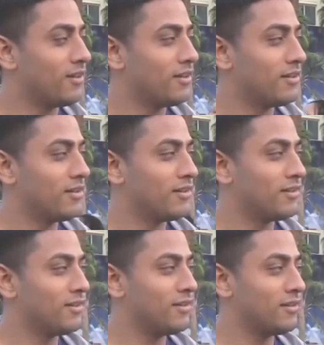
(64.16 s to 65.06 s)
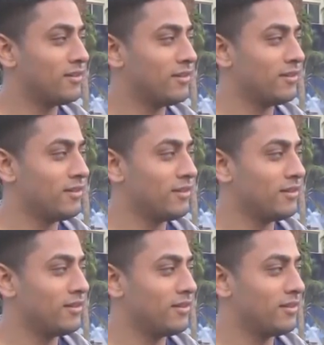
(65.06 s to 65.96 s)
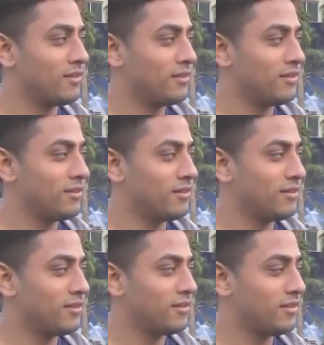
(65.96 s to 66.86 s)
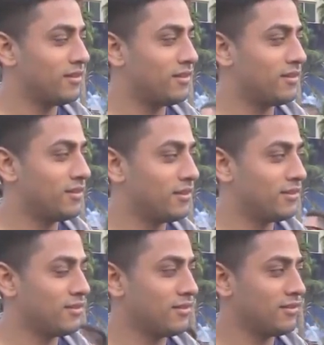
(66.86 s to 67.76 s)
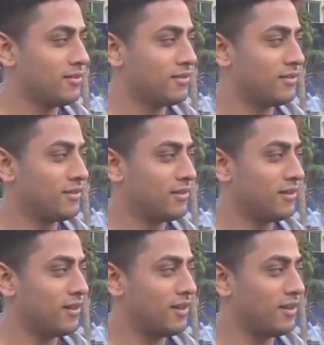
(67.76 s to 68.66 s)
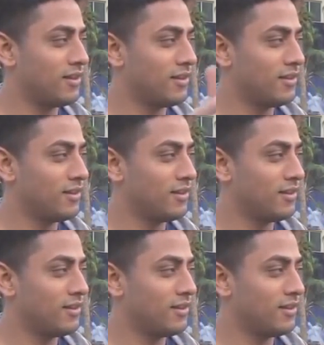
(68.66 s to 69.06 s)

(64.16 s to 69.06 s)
The person shown says nothing.